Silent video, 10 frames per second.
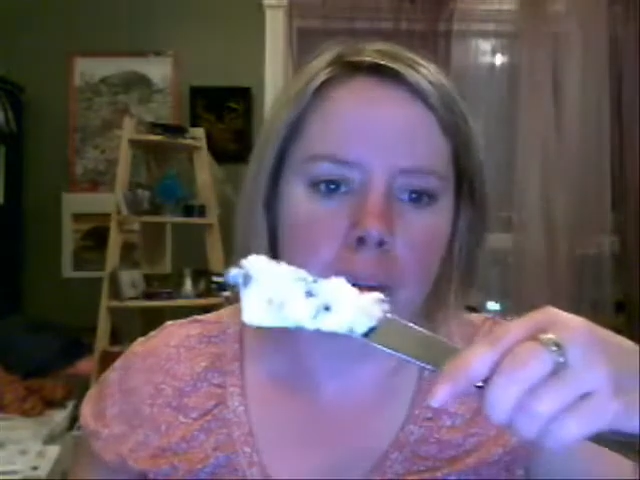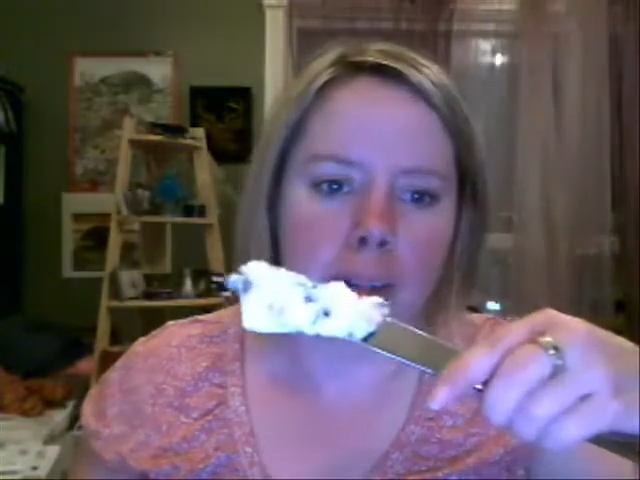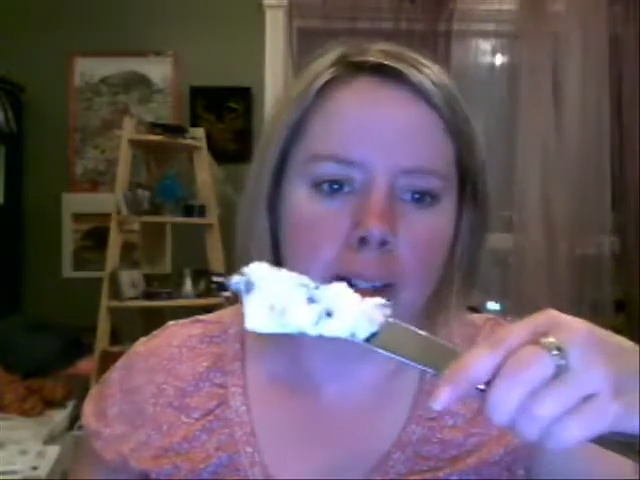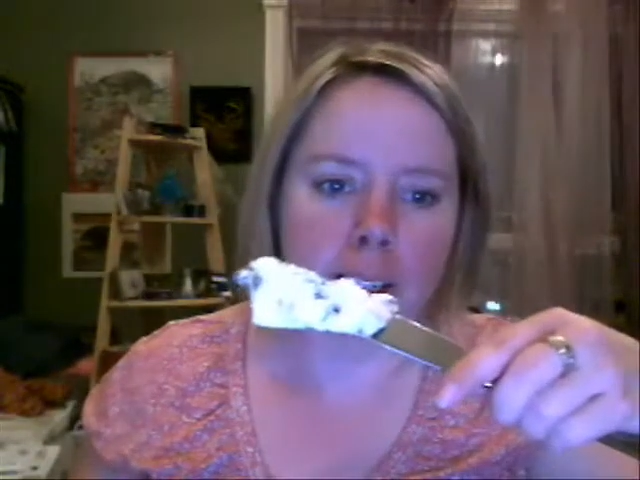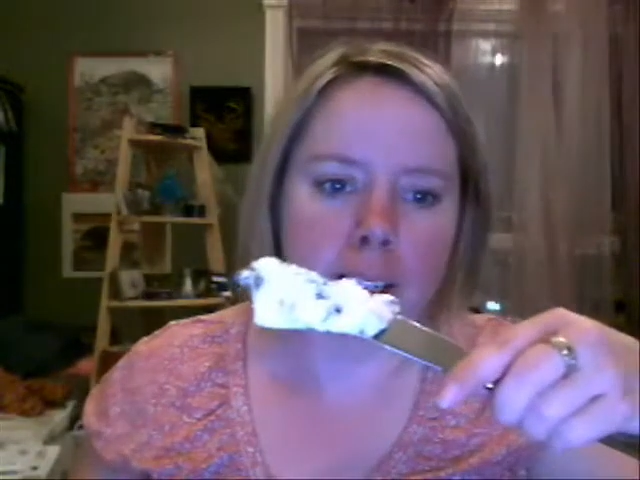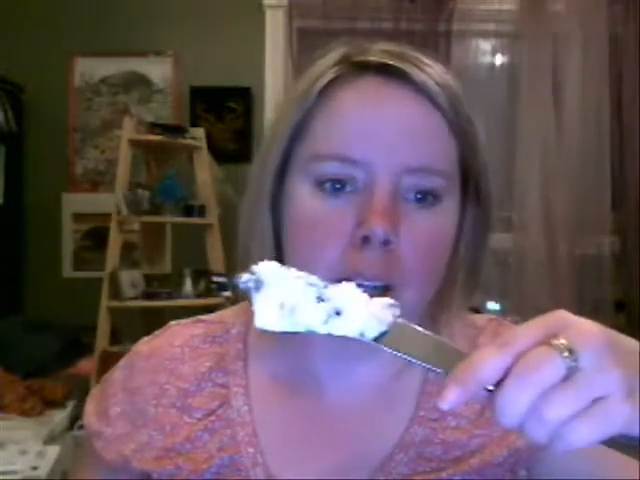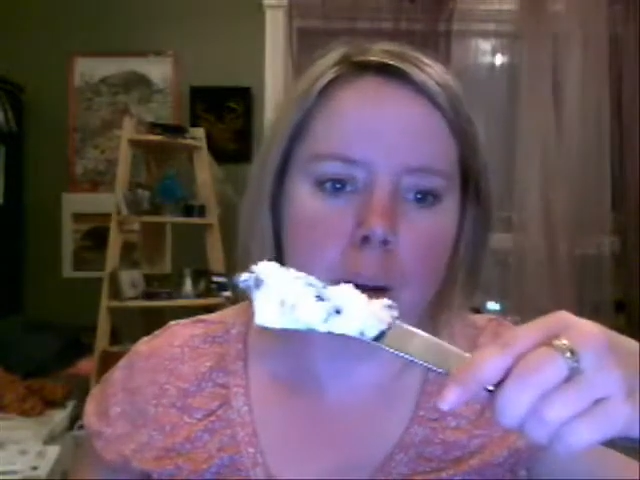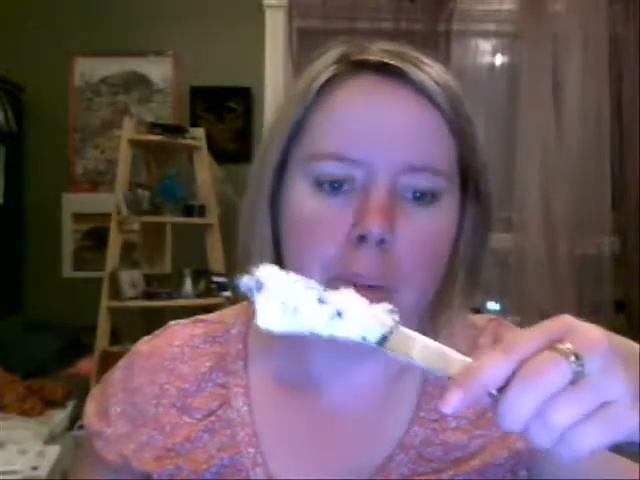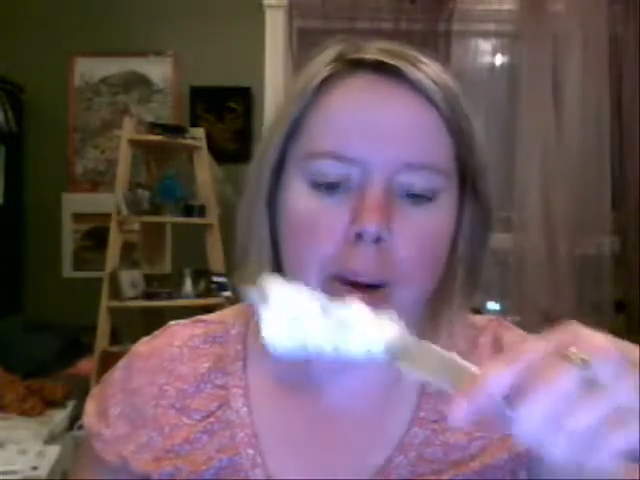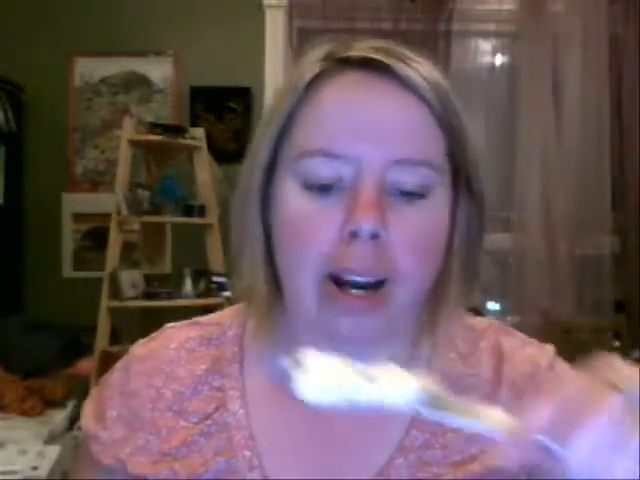But it's
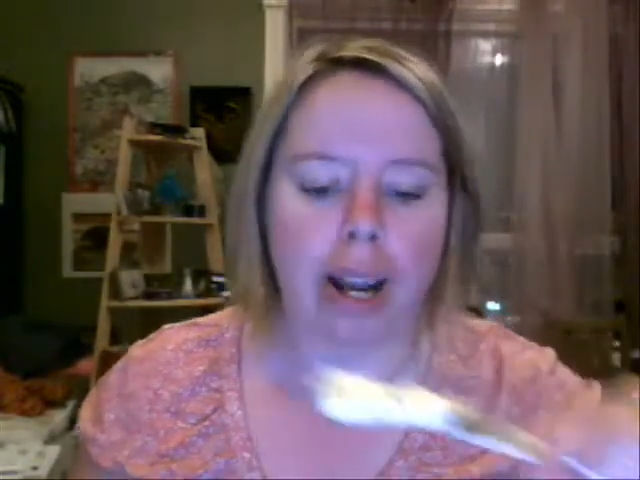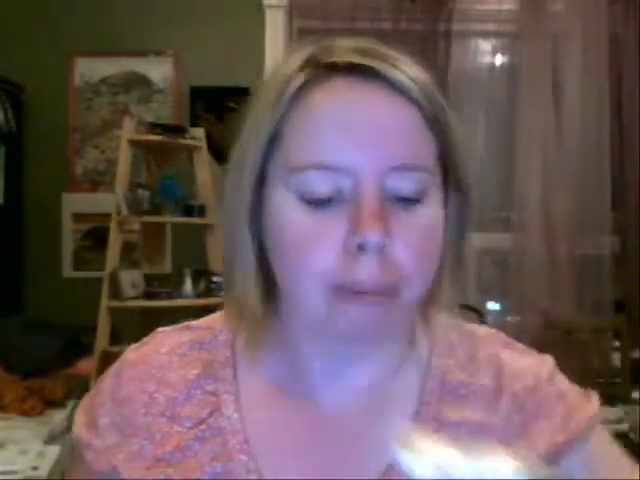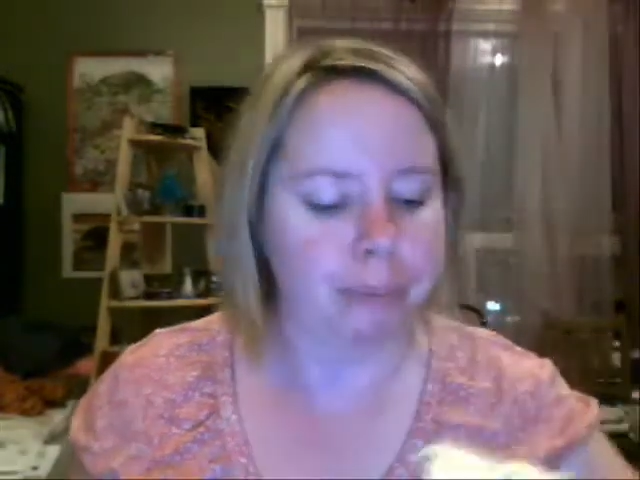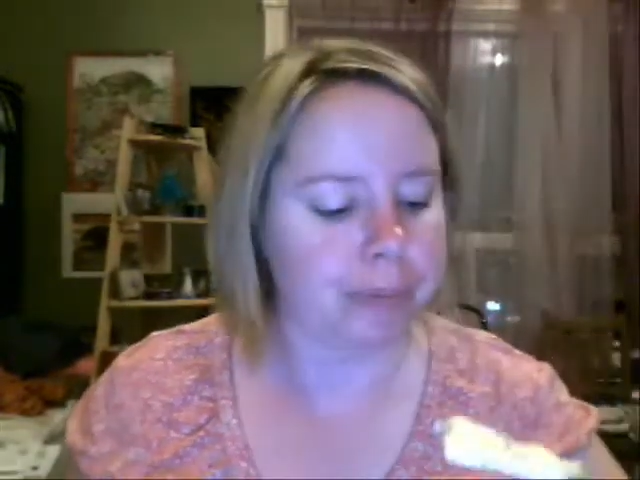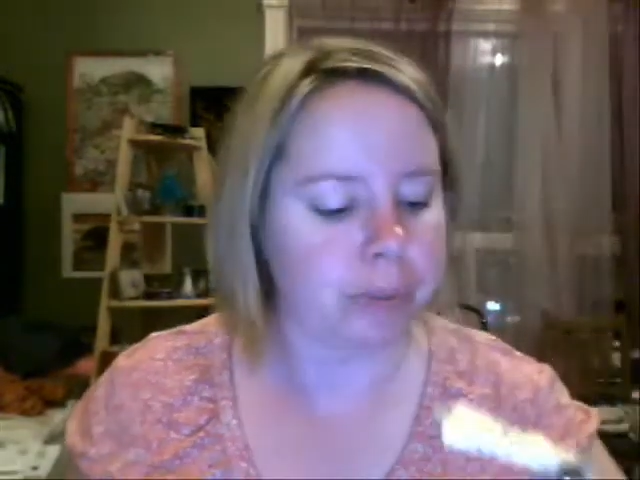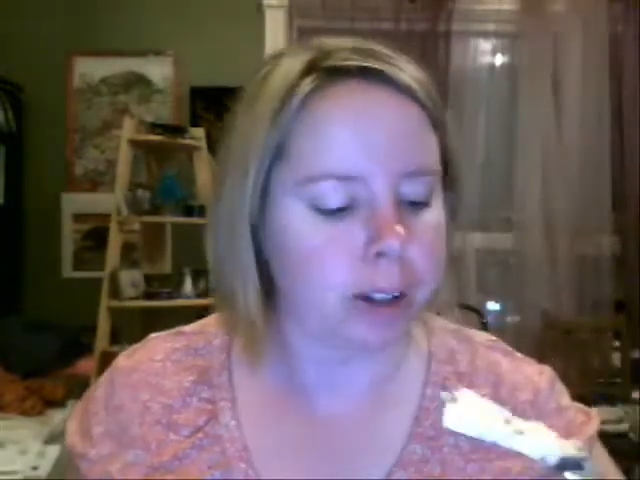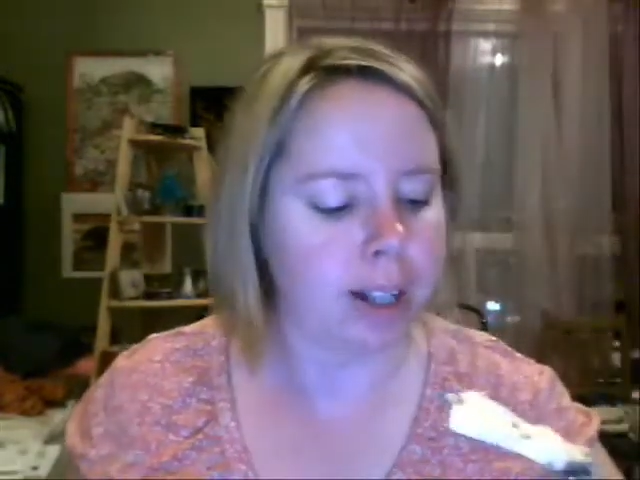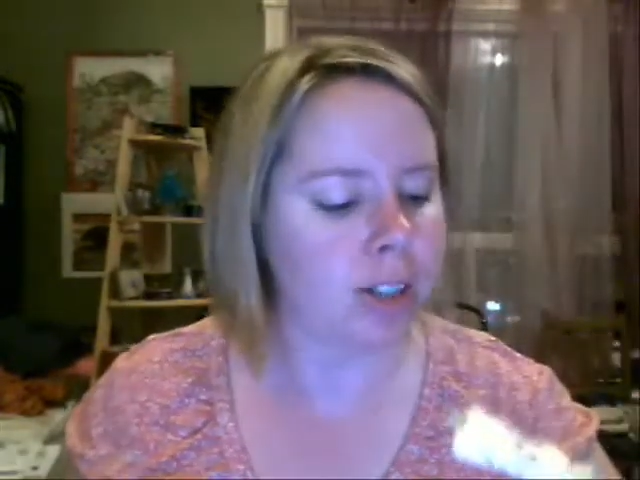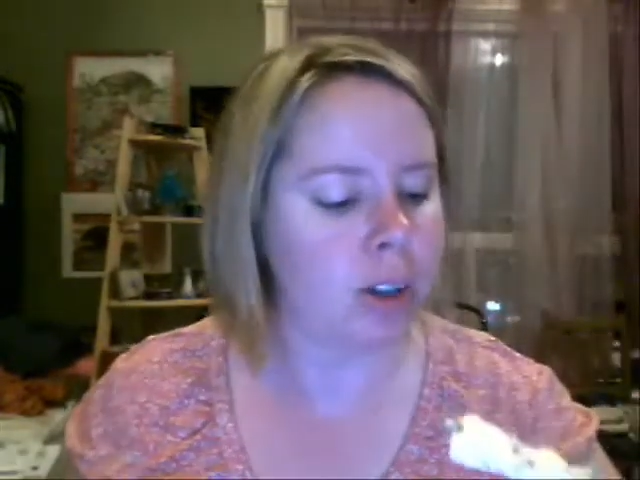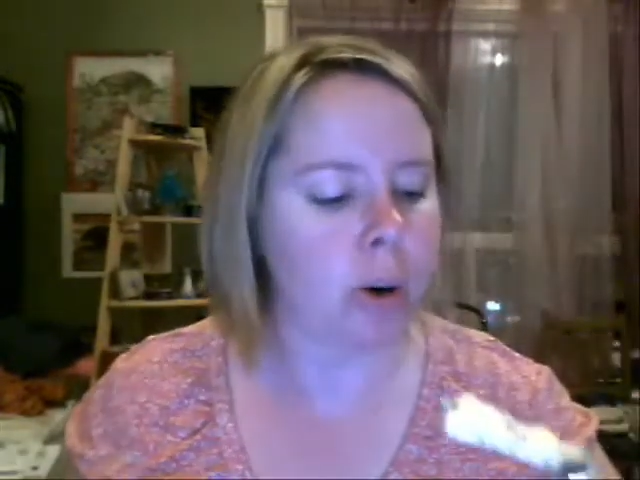so pretty.
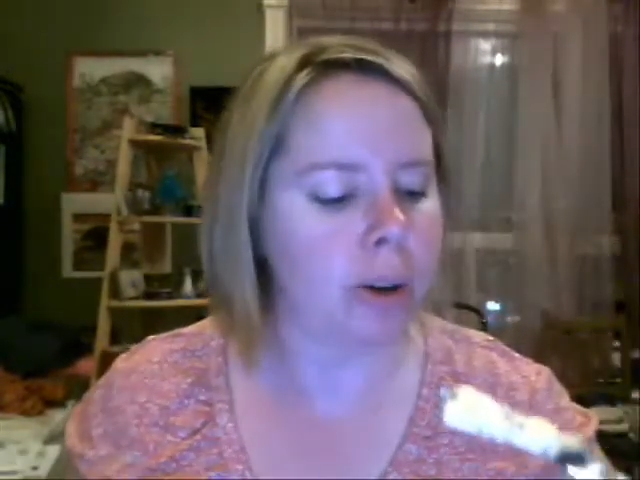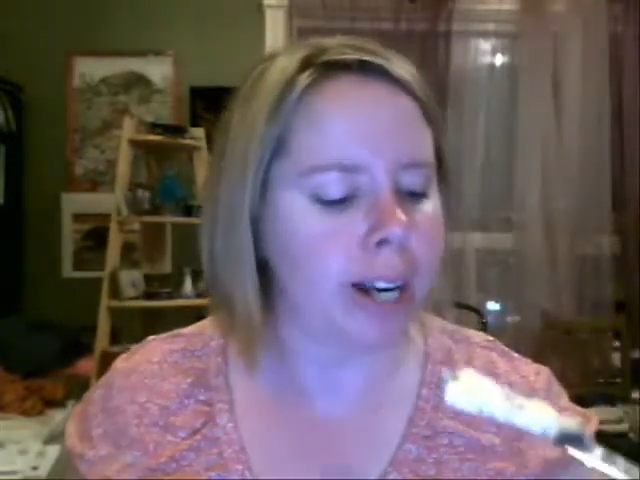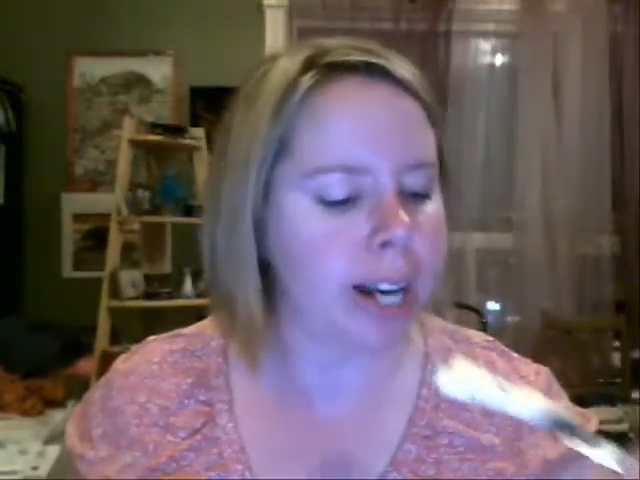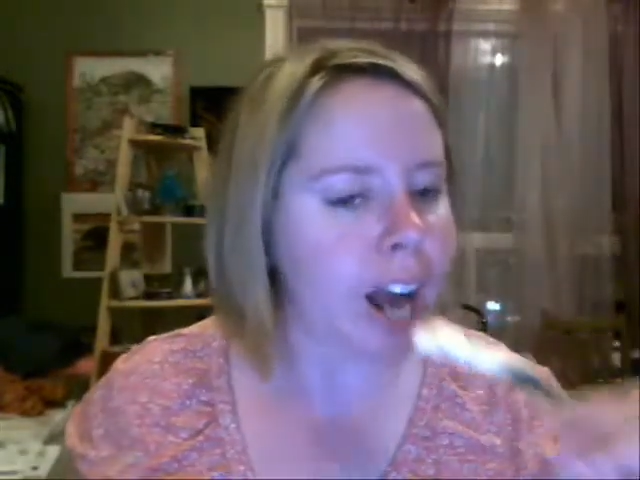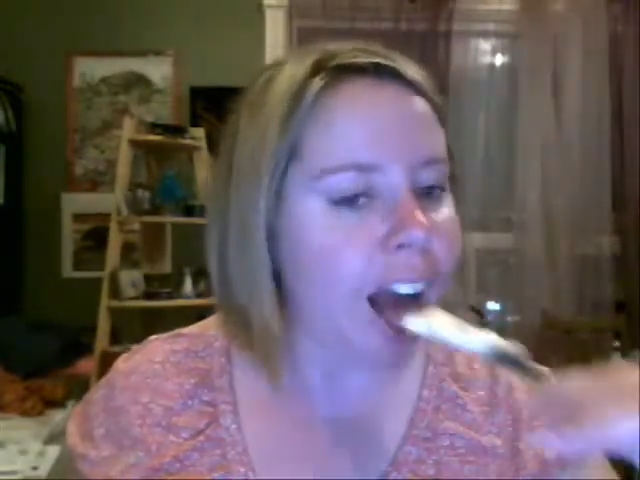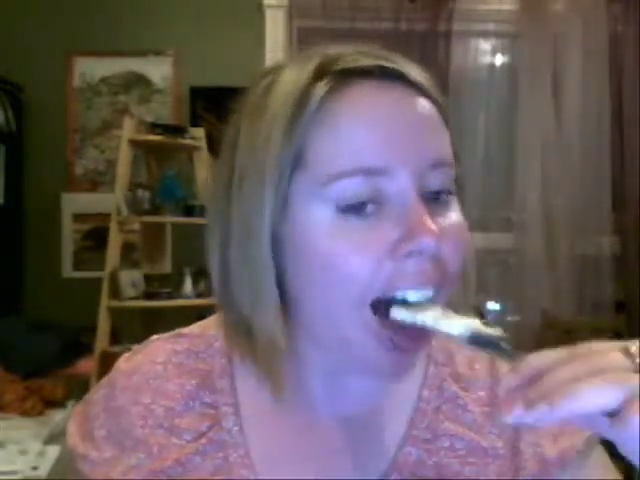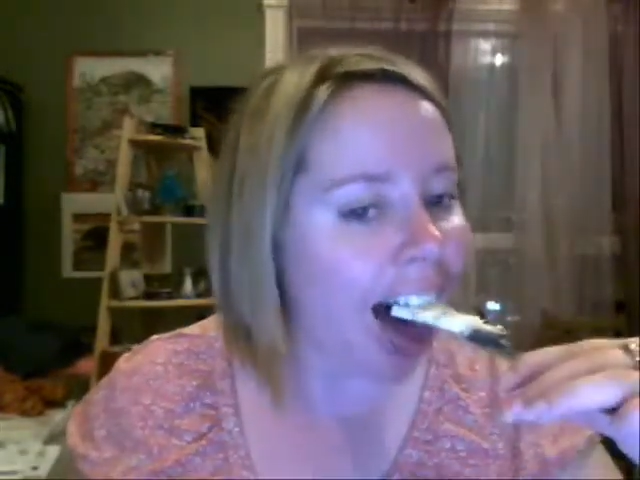Let's go and eat it.